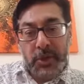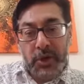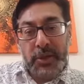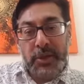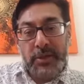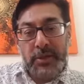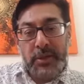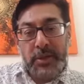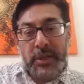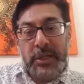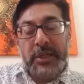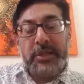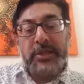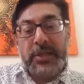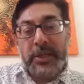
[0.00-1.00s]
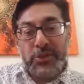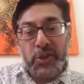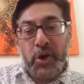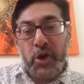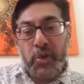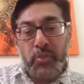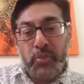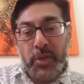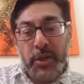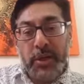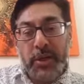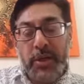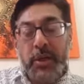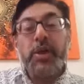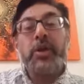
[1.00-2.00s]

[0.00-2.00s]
Got it? That's your homework.